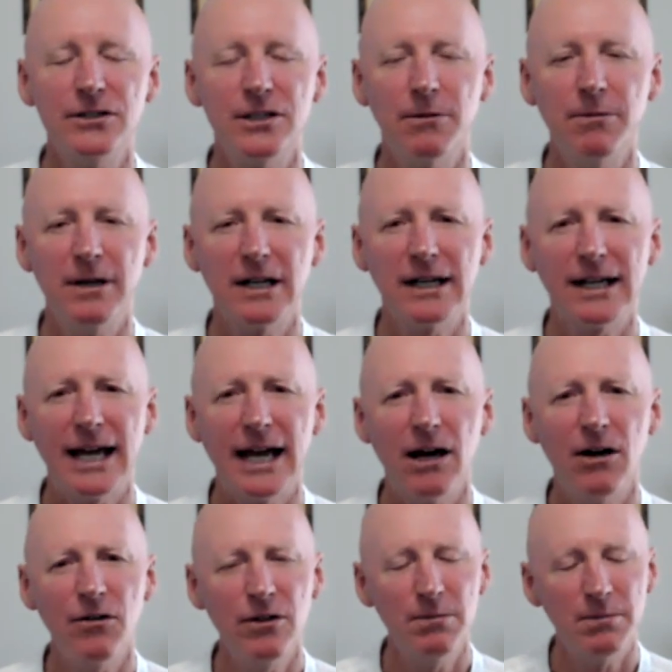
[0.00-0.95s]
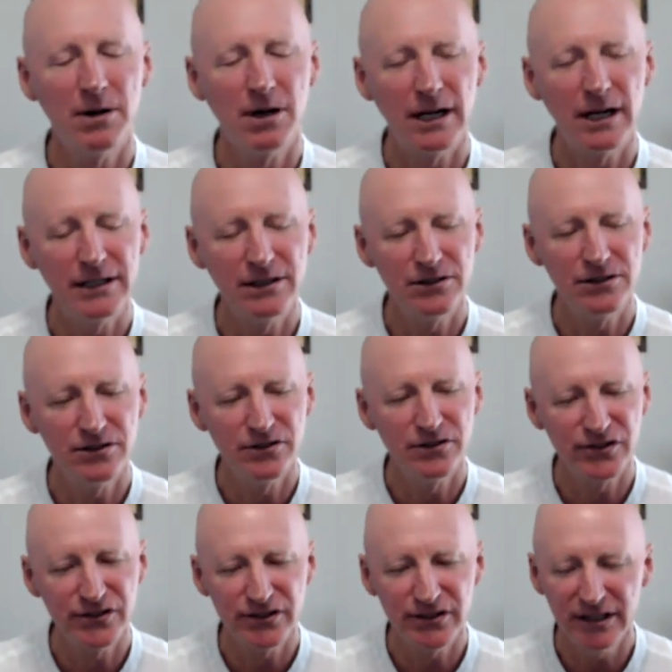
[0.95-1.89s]
So we allow the mind to
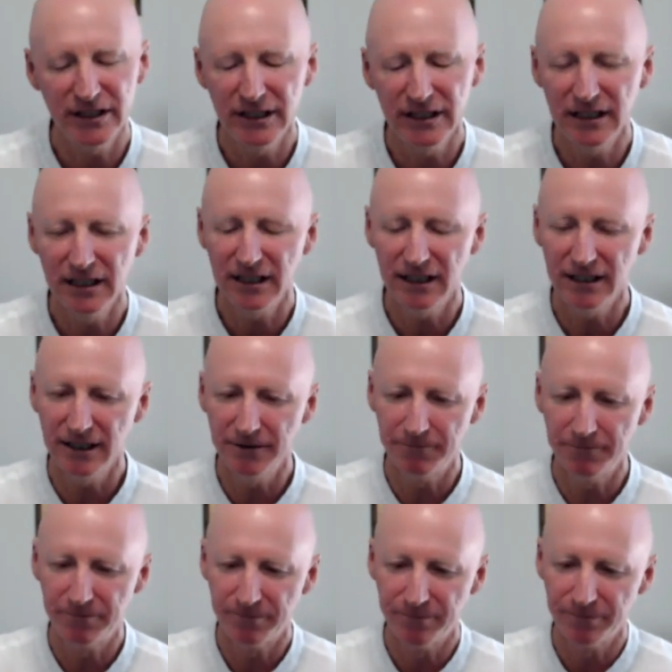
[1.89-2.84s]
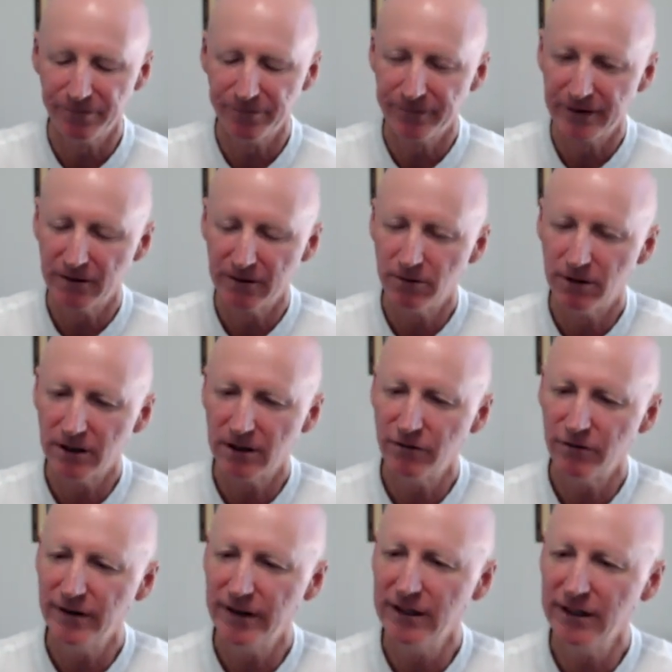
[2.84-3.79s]
see what
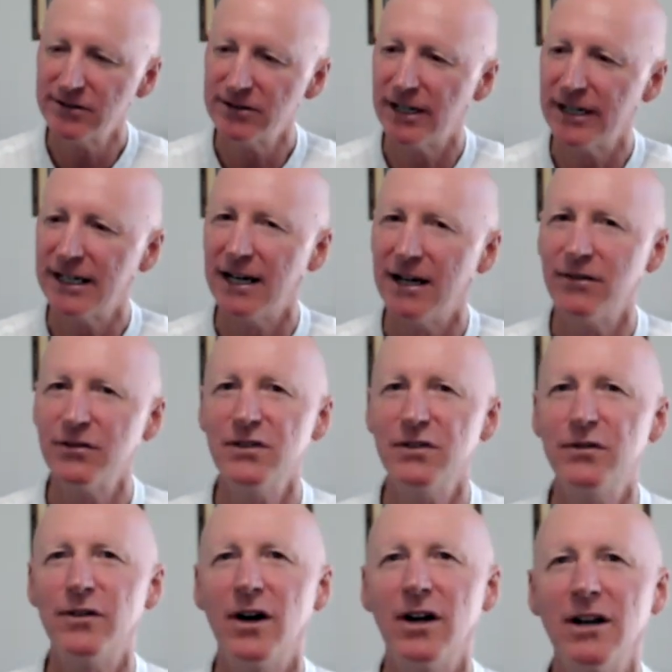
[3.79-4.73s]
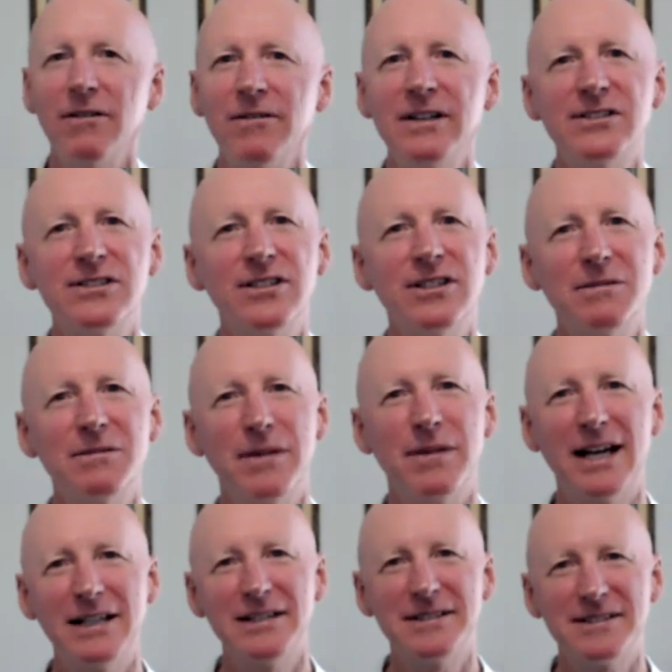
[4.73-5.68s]
it feels like after following certain
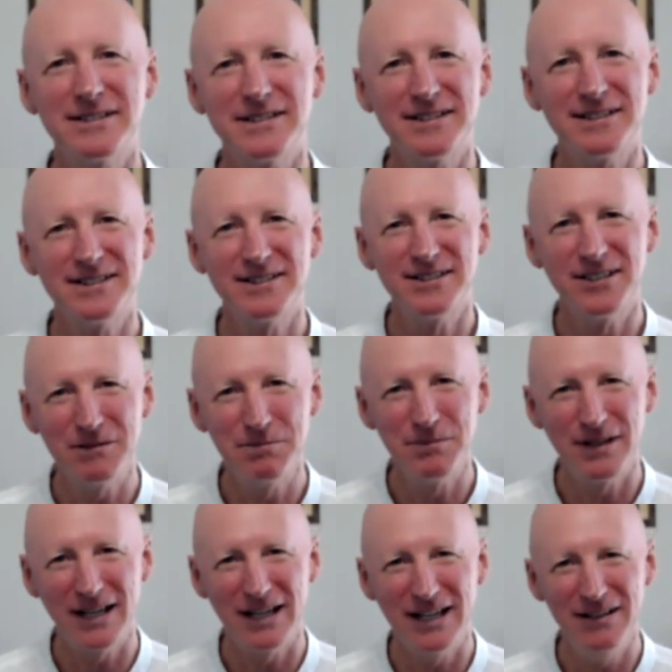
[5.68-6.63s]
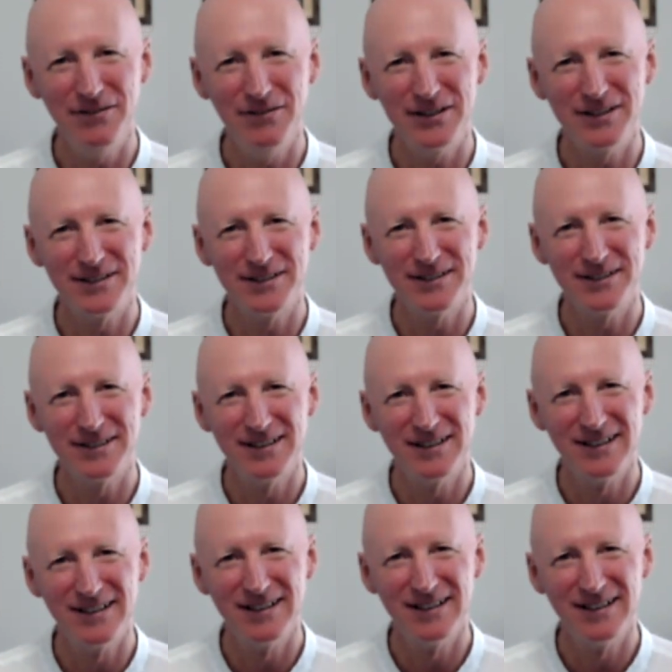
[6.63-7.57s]
patterns, certain behaviors.
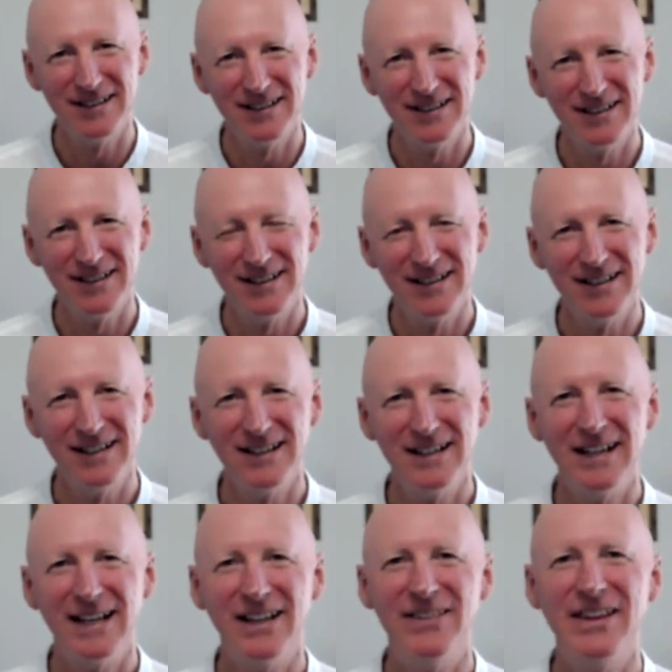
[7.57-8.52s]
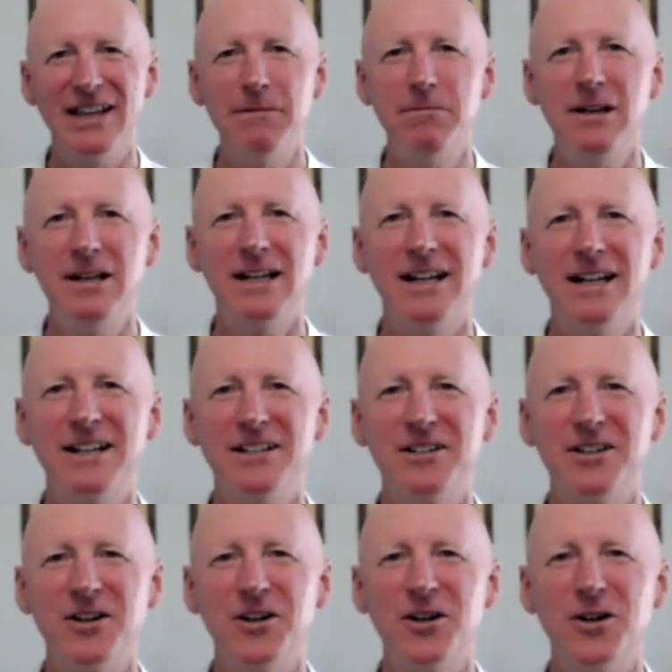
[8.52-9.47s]
And then we let
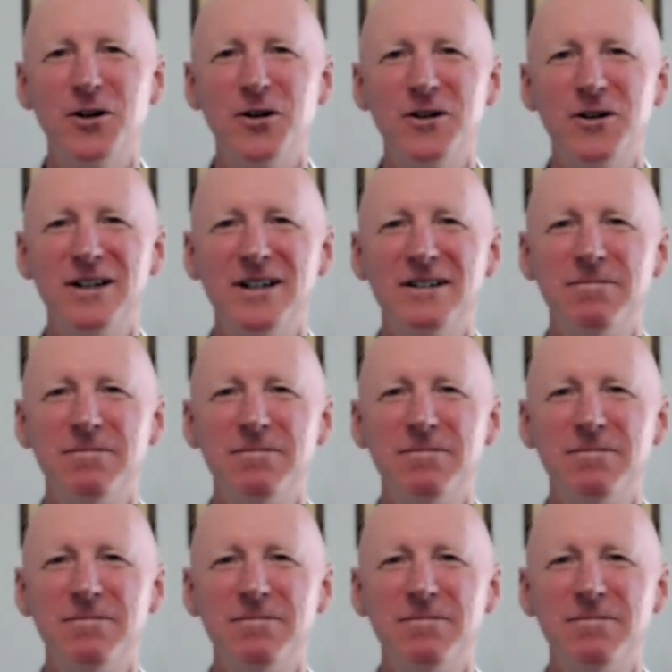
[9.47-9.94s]
it go.